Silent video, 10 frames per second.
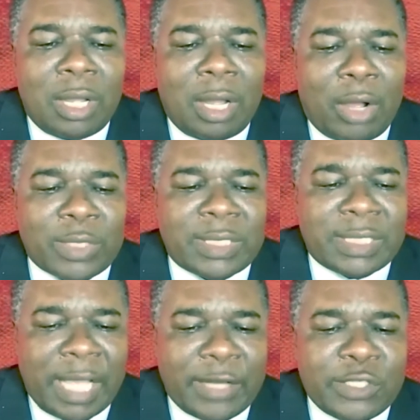
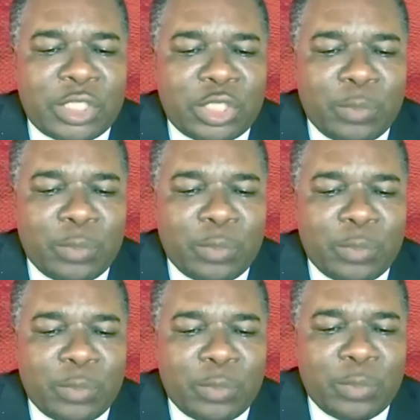ourselves to be
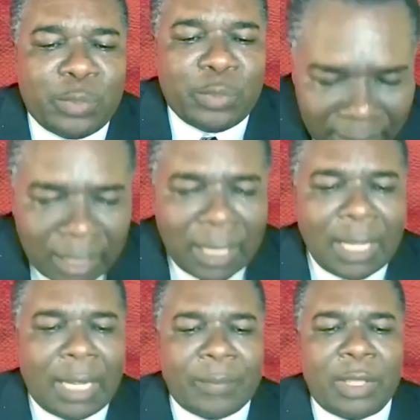regarded,
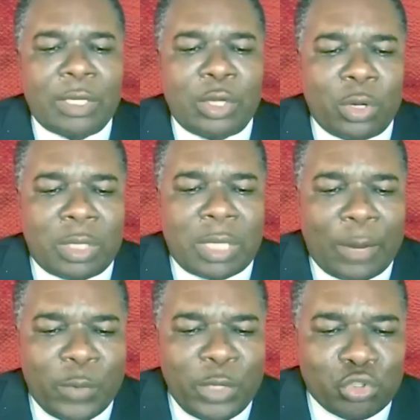um, that
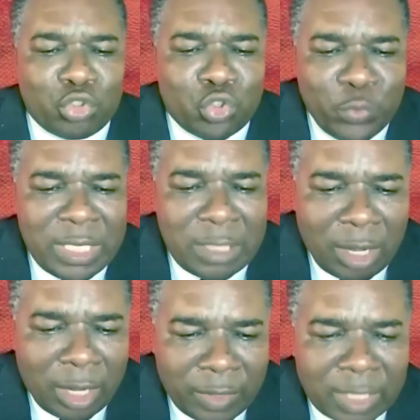we should treat
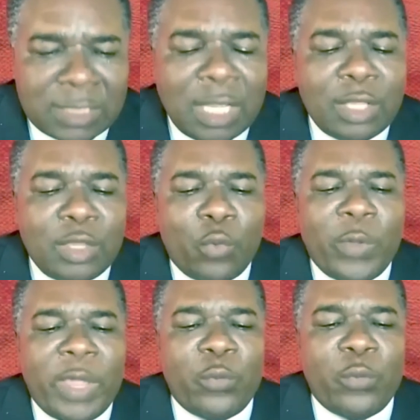others the
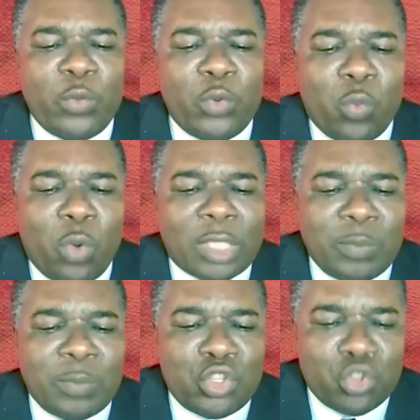way we would want to
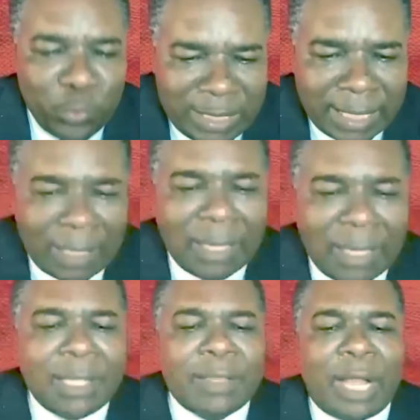be treated,
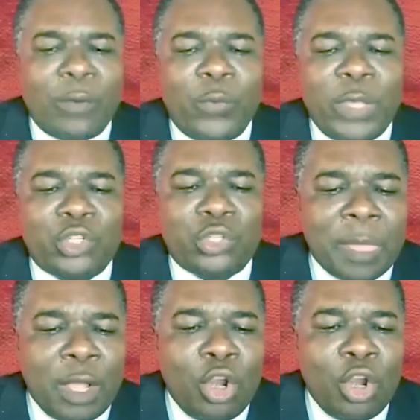that we
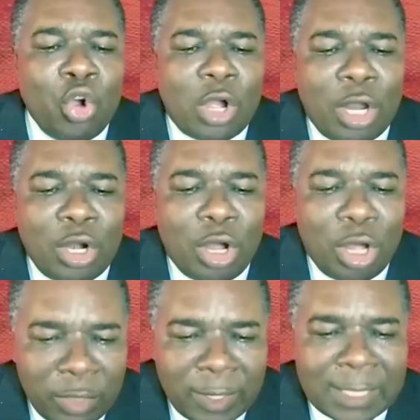should look on
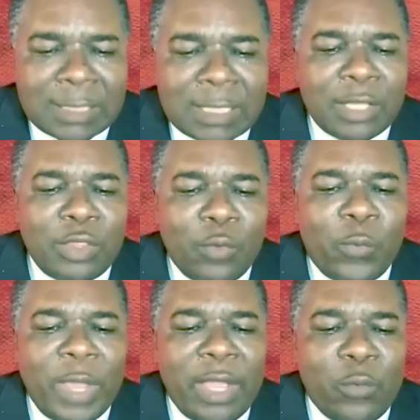others the
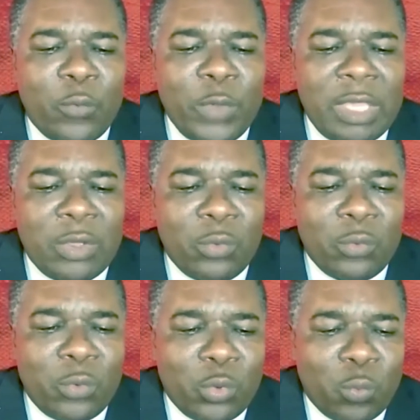way we
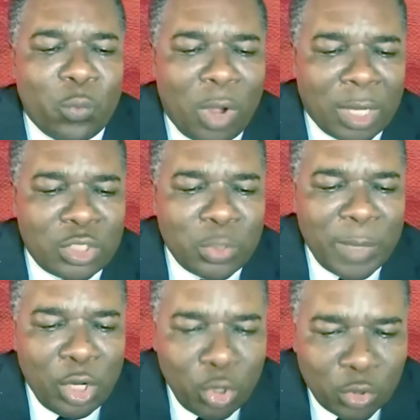would want to
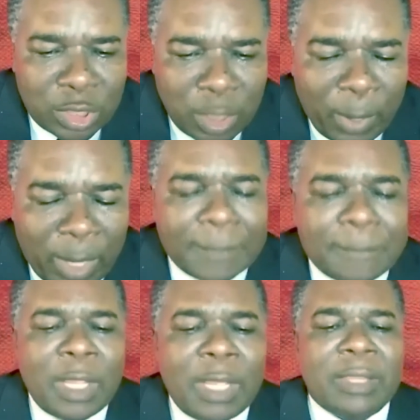be looked upon,
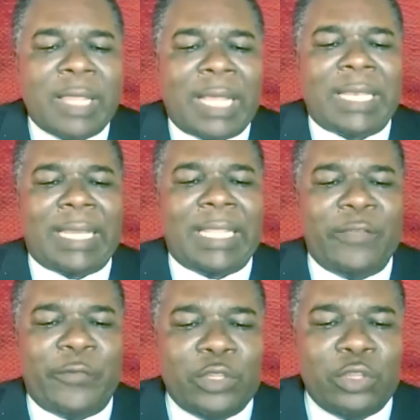that, that
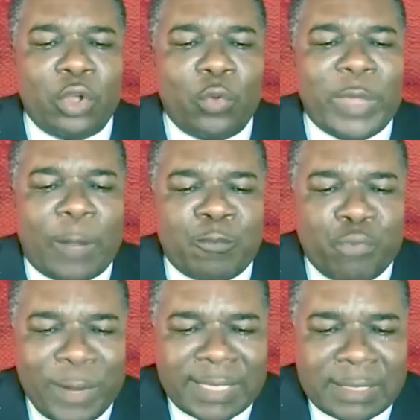even though we are
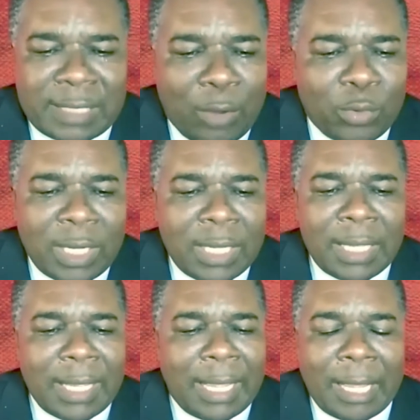pressed down, um,
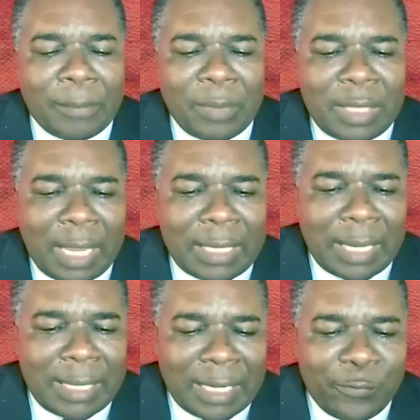that,
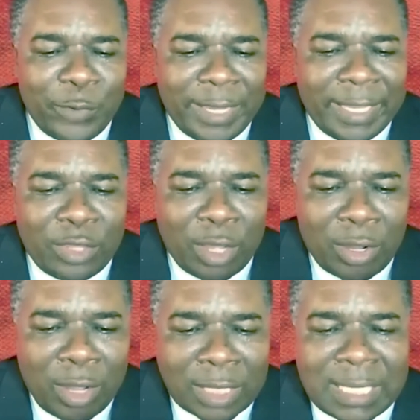that, that if we're in the
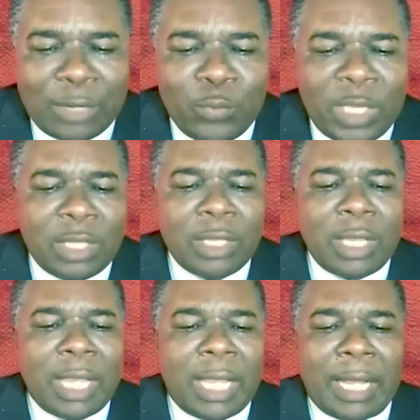gutter and we,
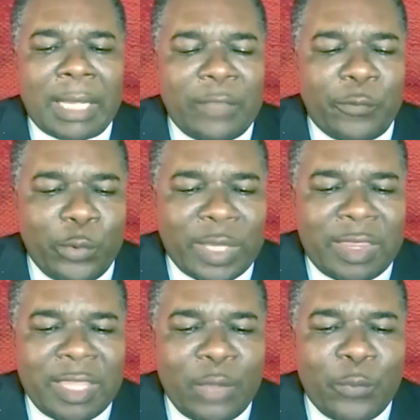uh, if we were
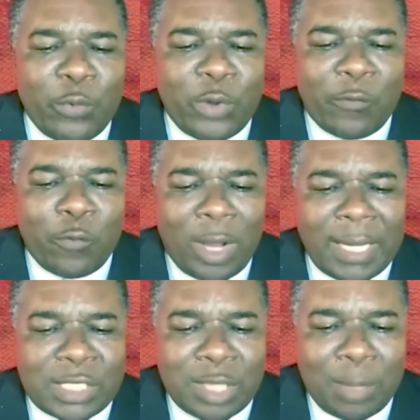there, we would have
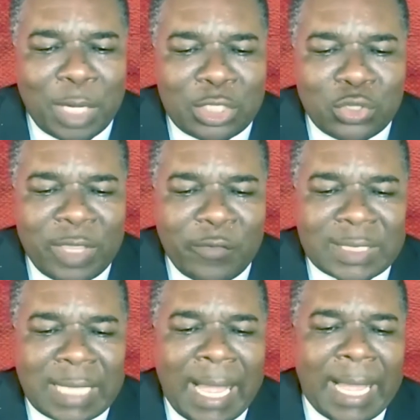wanted somebody to give
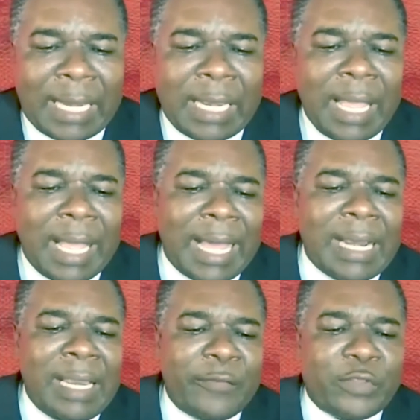us a hand
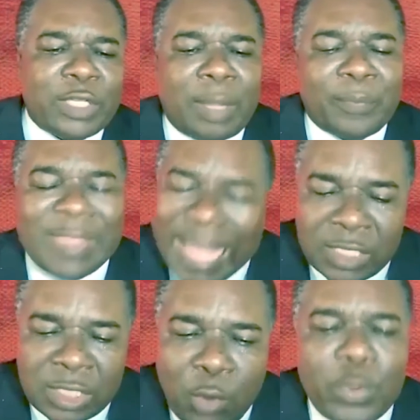and lift us up. That
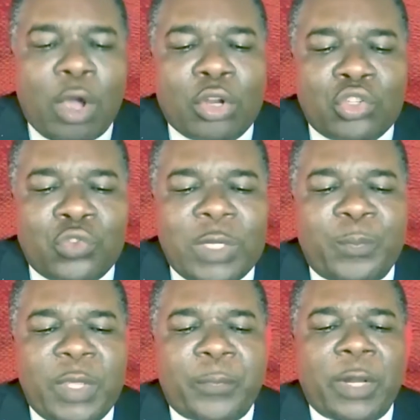is how we ought to
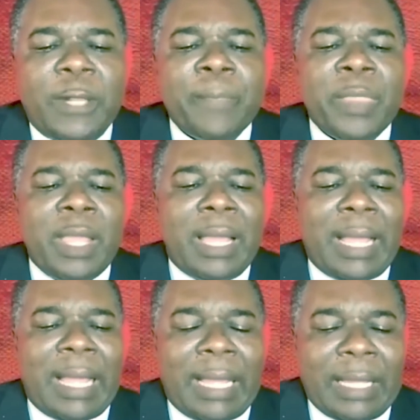treat people.
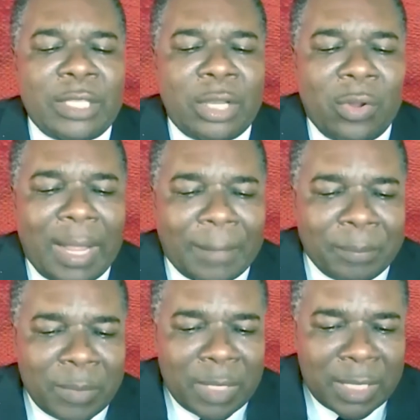Uh, uh, you know, um,